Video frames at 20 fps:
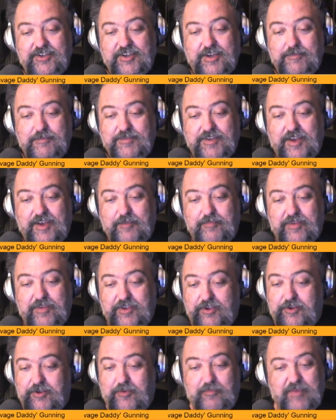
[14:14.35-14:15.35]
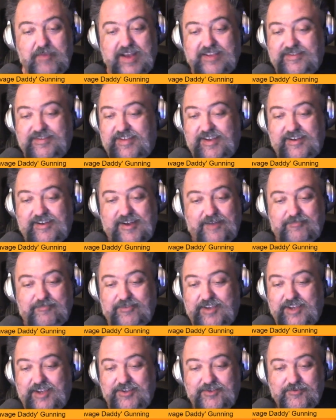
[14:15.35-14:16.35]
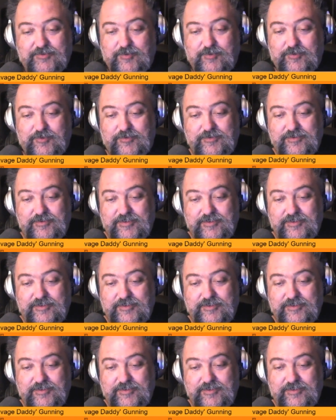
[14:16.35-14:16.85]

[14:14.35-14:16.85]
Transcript: comes up and you don't pass that complication roll,